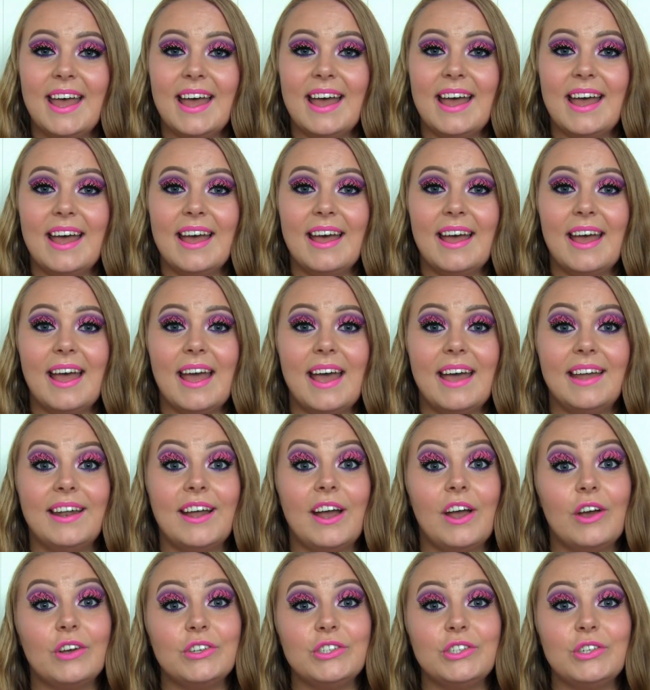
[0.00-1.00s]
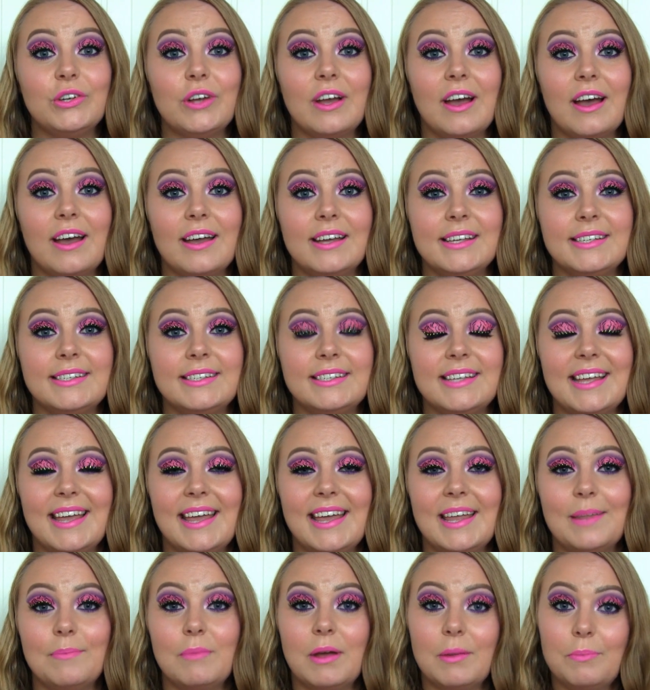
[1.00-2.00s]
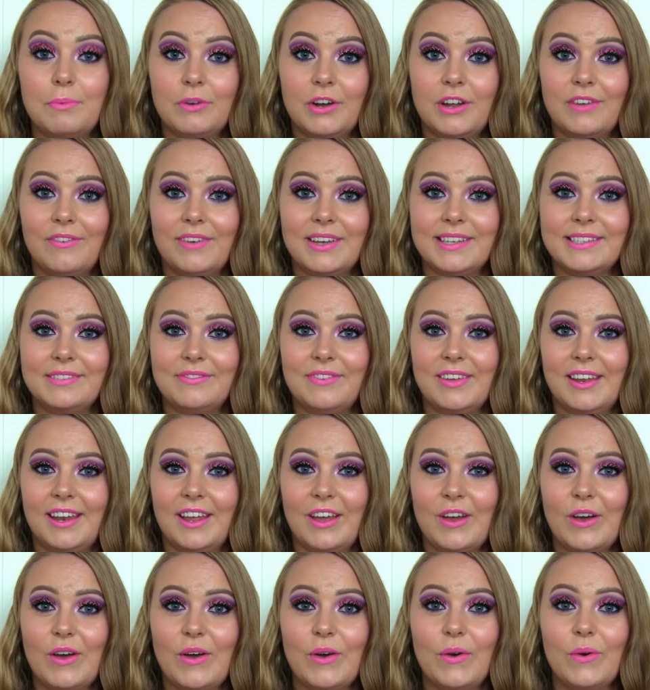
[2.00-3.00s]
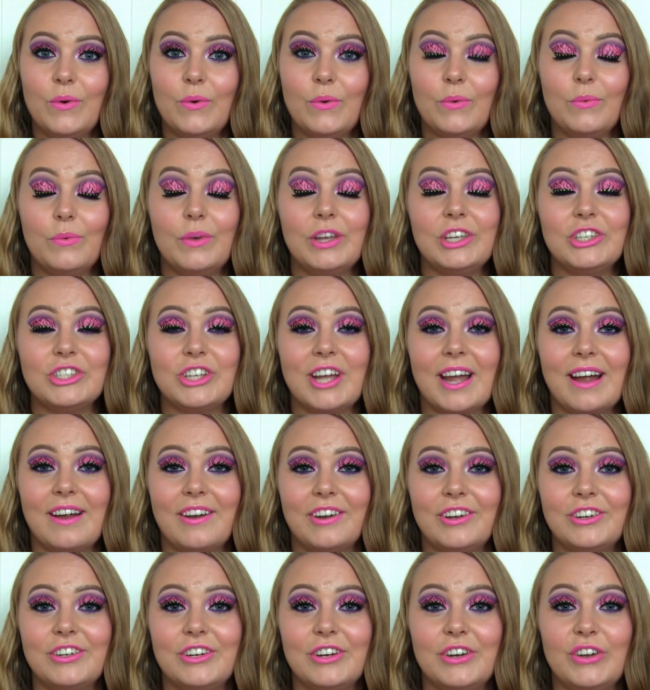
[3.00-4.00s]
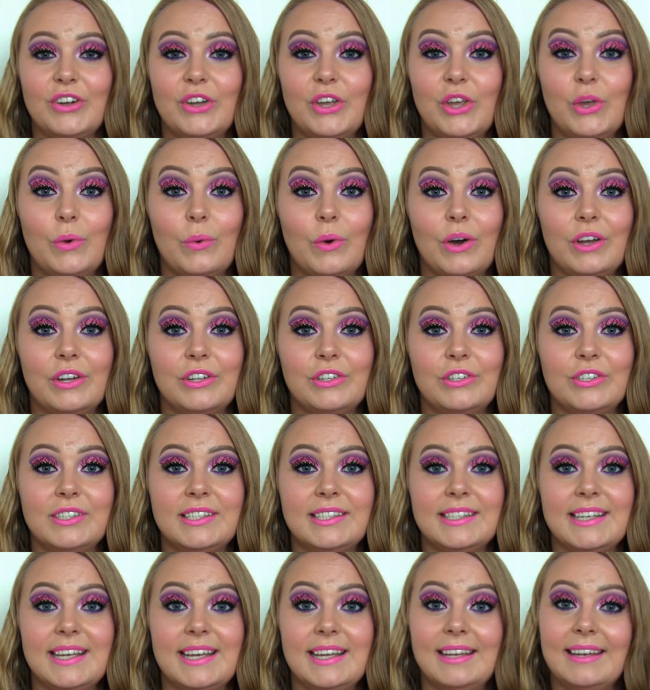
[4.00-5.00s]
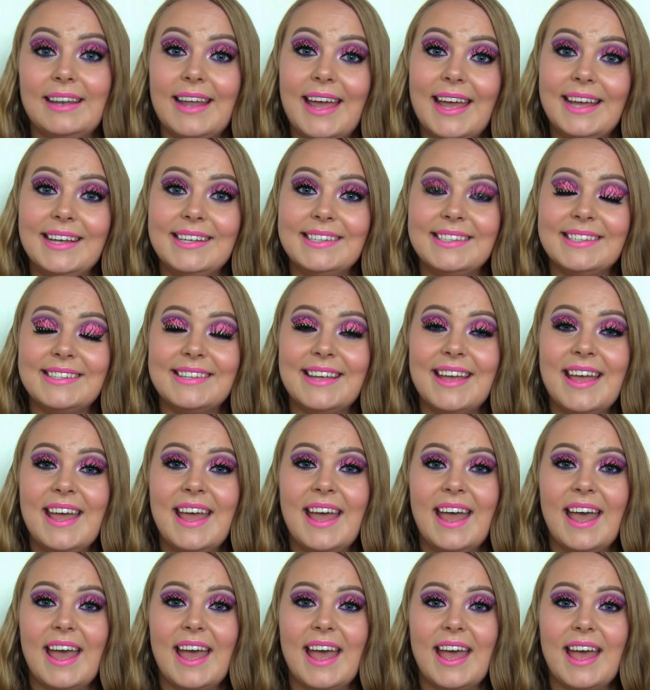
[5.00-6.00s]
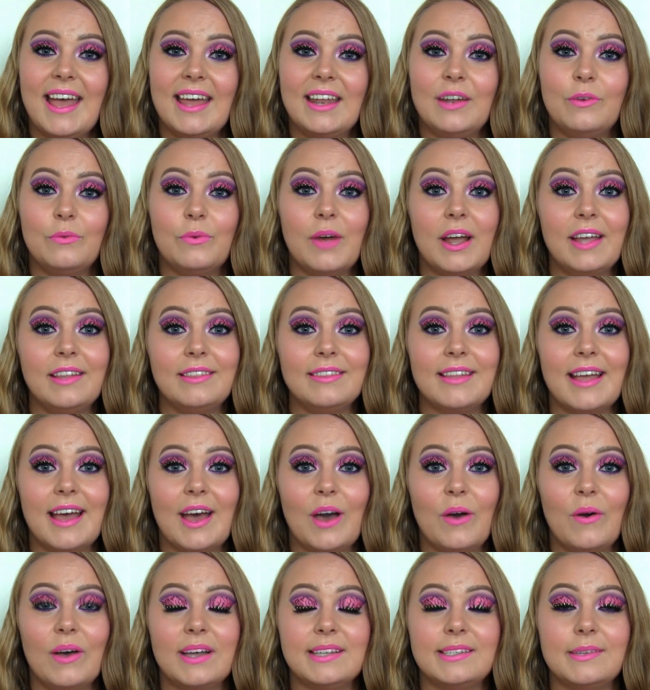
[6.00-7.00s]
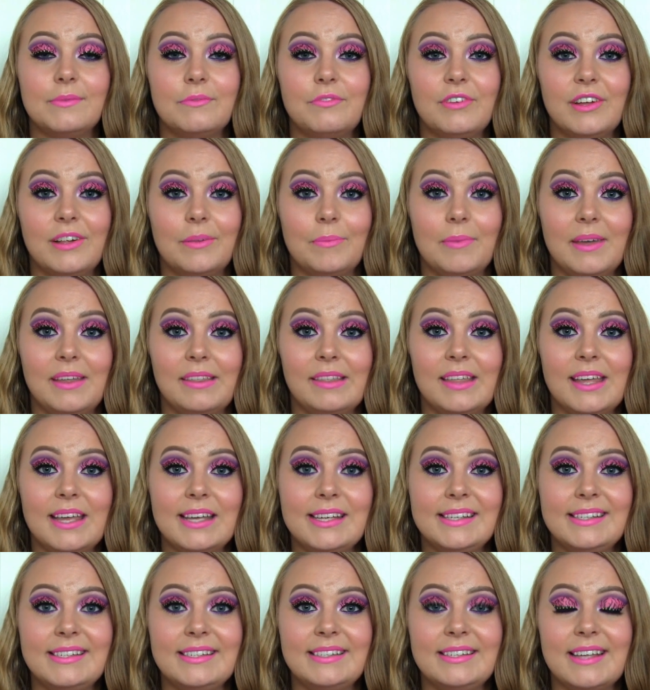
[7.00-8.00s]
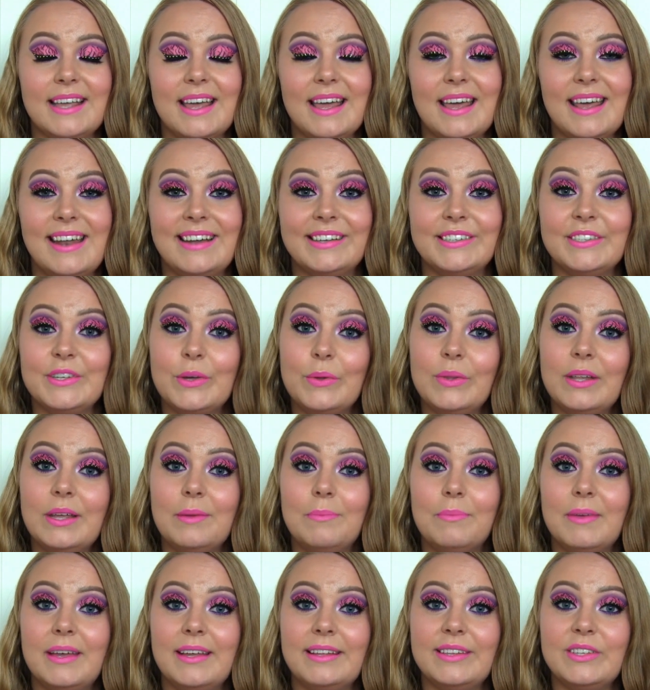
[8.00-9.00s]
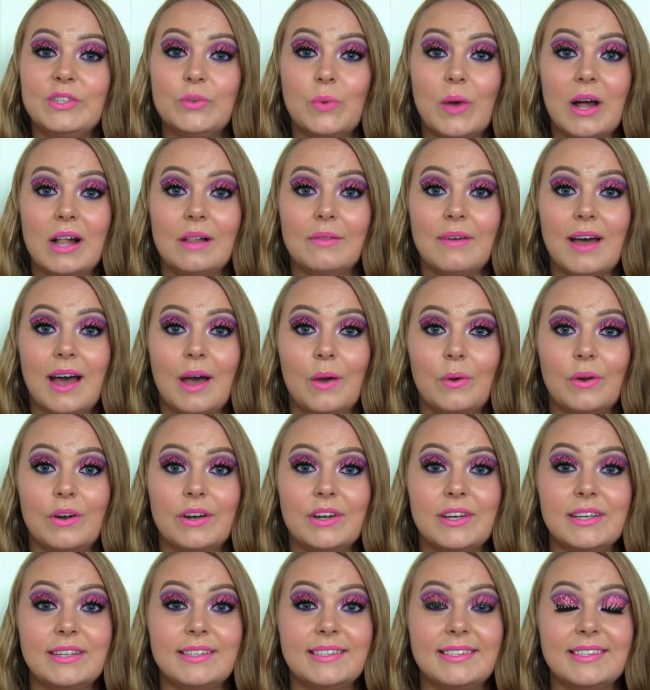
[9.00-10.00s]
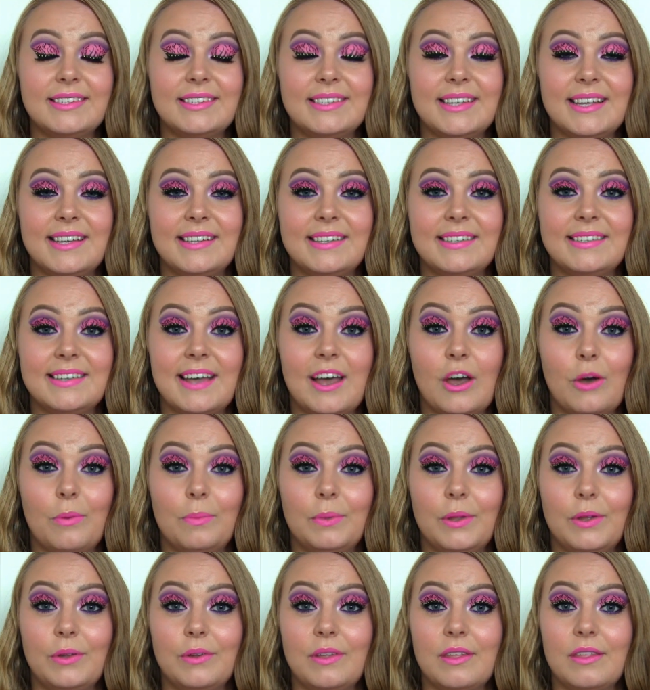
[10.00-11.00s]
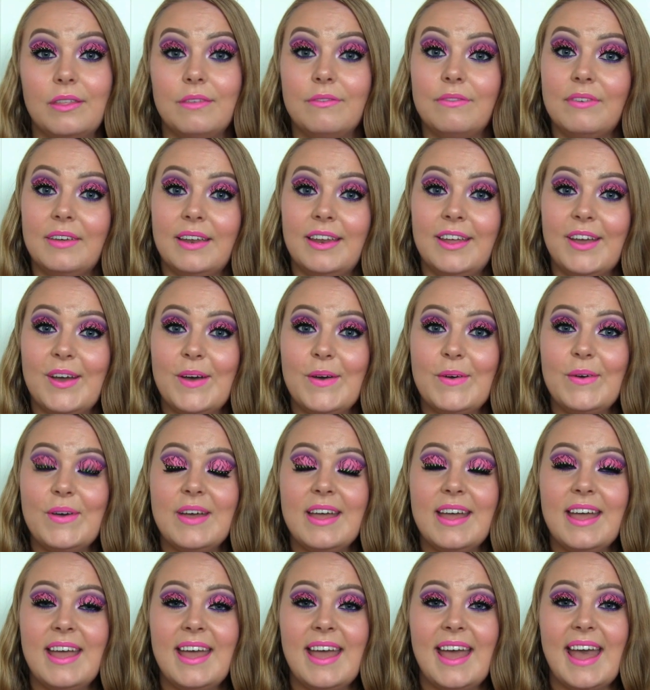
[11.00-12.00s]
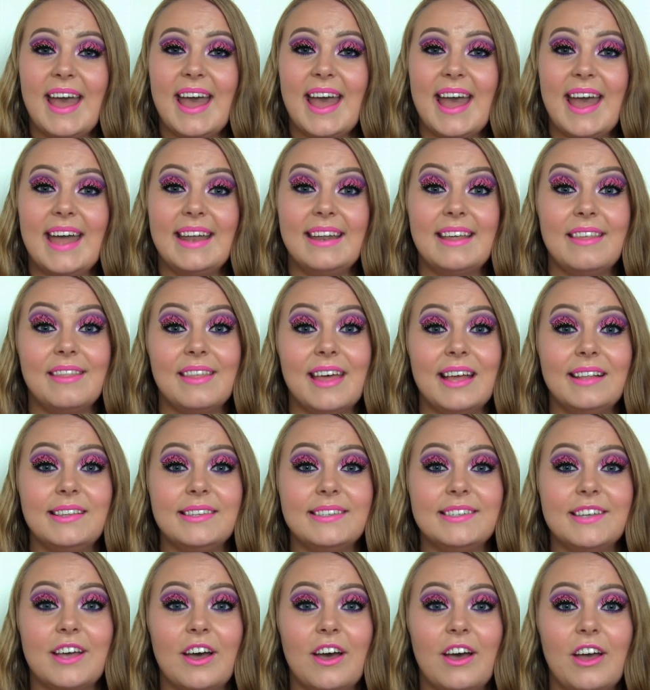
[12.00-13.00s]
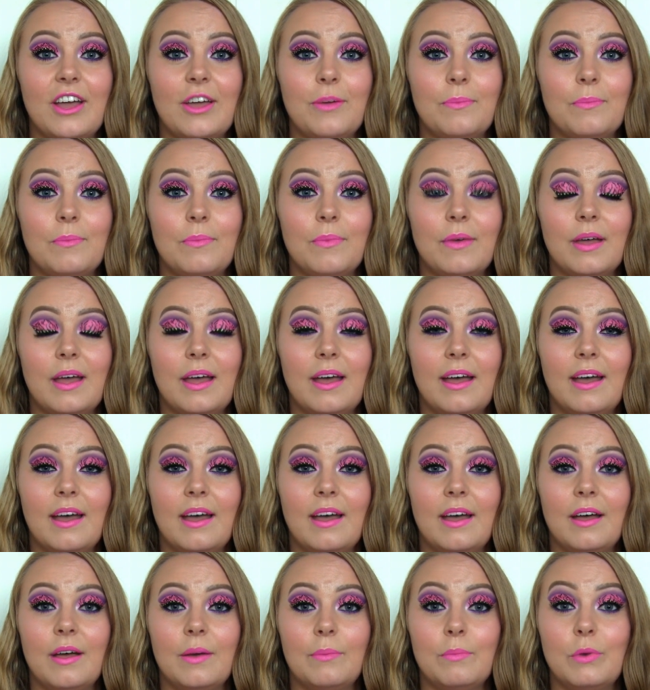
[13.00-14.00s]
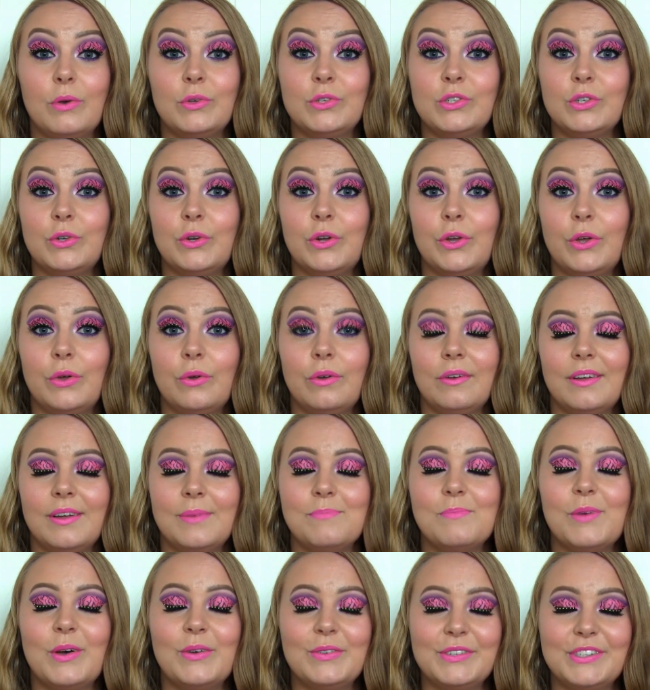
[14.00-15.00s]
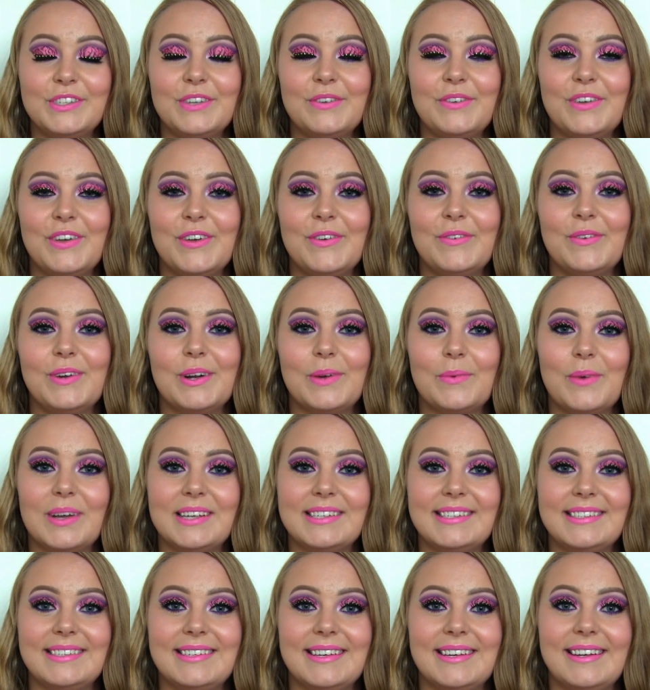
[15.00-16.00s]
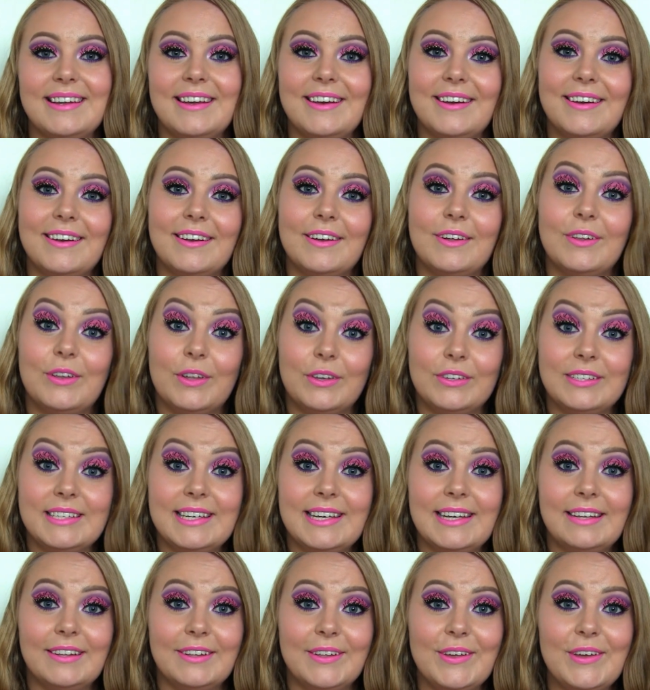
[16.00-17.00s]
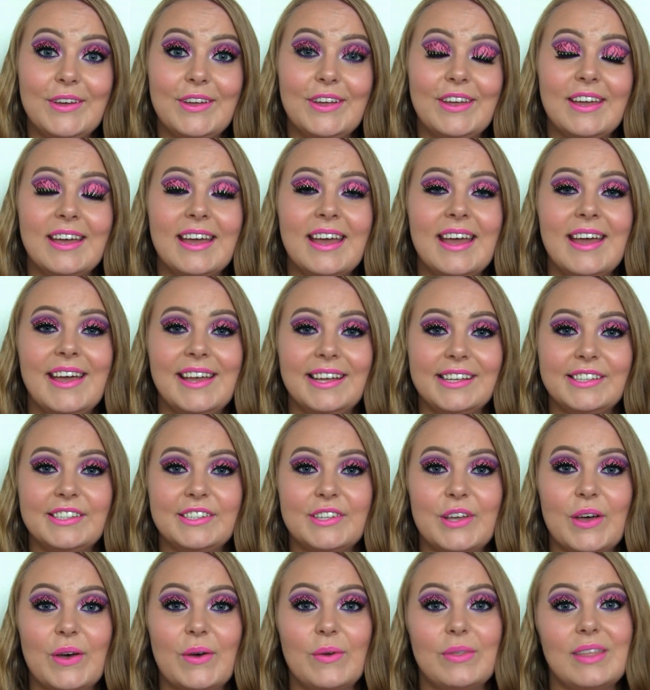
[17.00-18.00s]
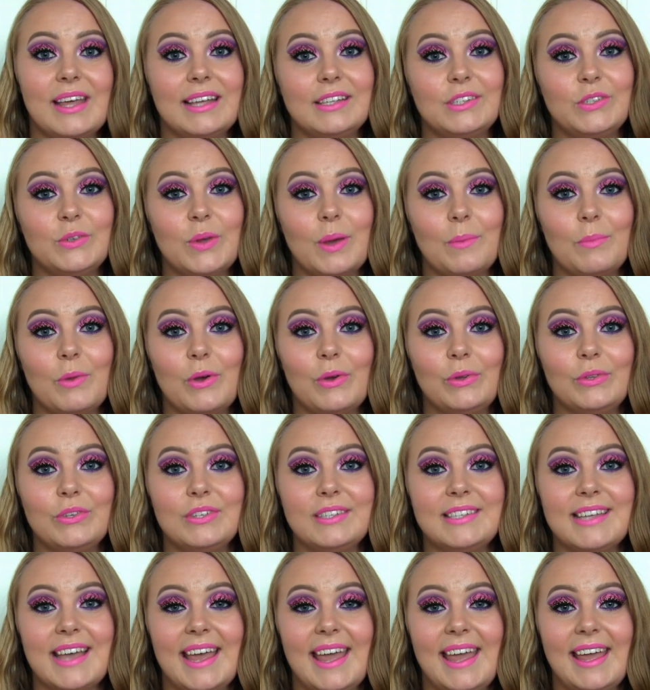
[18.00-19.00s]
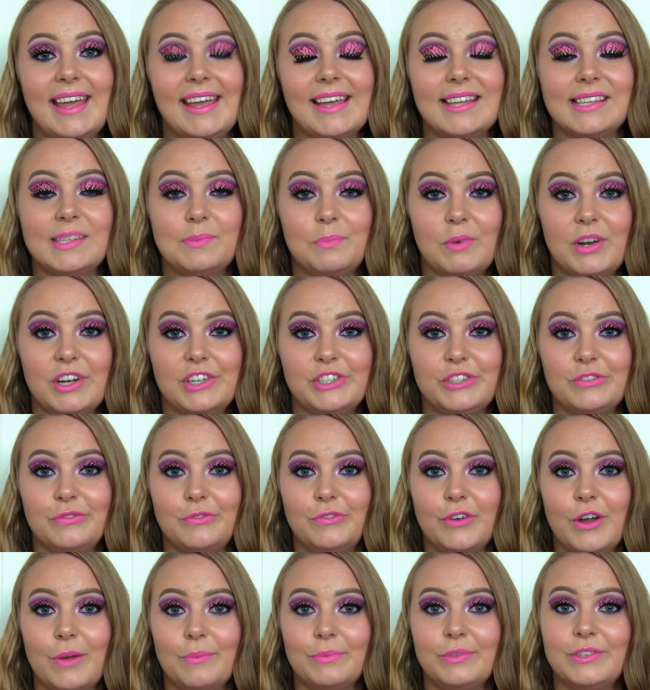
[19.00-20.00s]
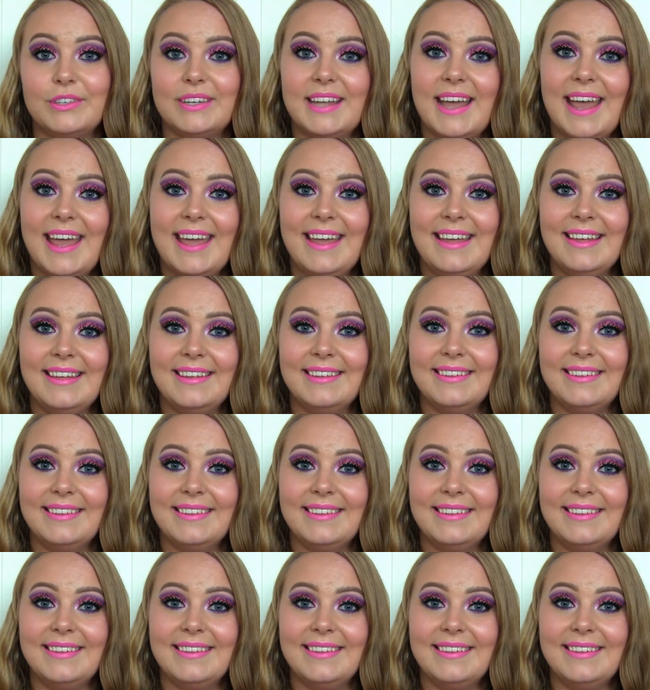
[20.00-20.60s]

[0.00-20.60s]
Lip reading: And I asked you guys in my previous video which character you wanted to see next. And right now, as I'm filming this, it has only been 12 hours since I uploaded the video. And in that time, most of you requested a Clawdeen look. So that's what I'm going to take inspiration from today.